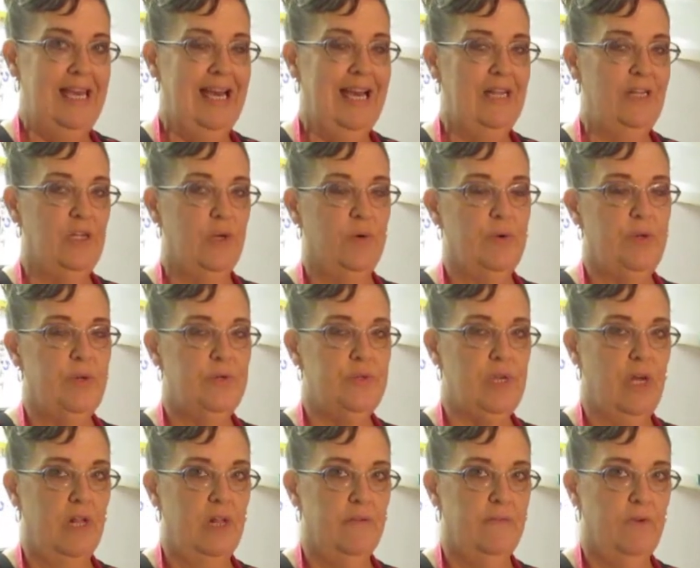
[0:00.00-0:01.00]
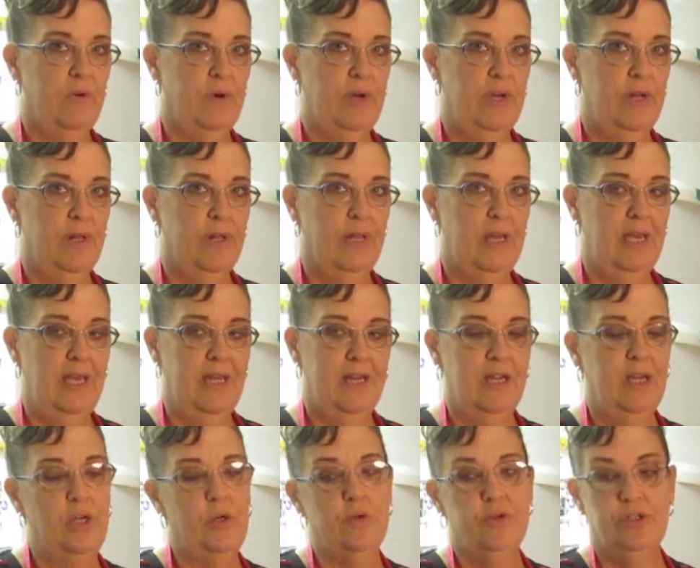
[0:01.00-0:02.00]
I don't use olive oil, and I
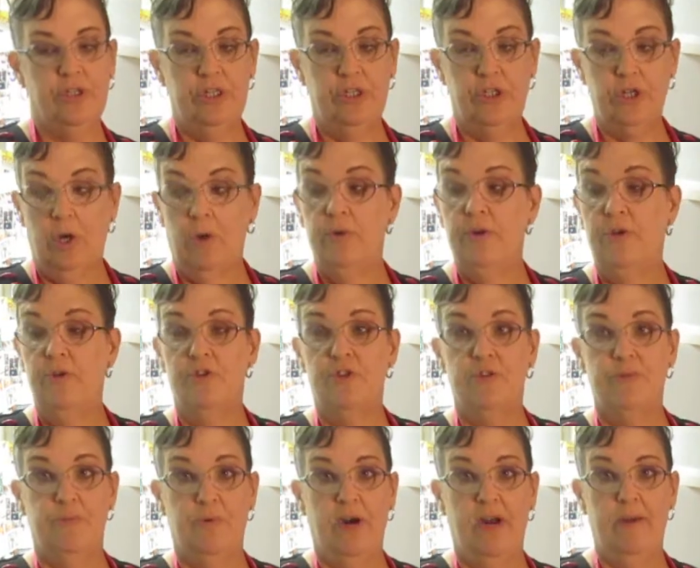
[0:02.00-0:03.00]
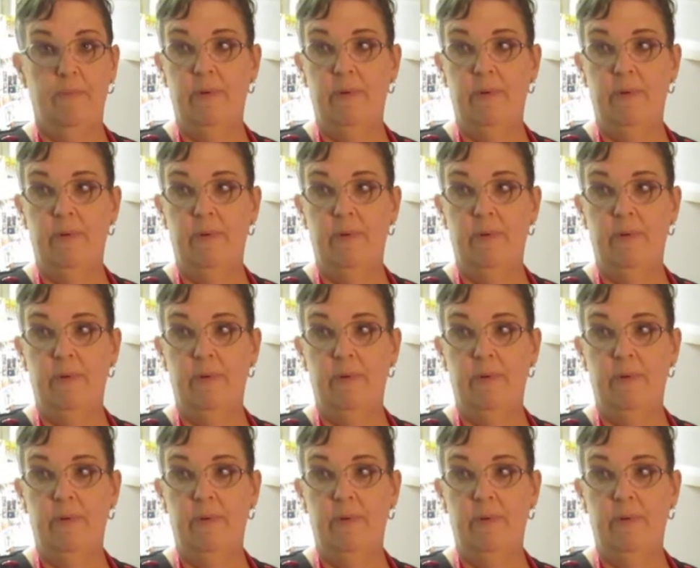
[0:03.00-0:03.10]
usually don't use spray,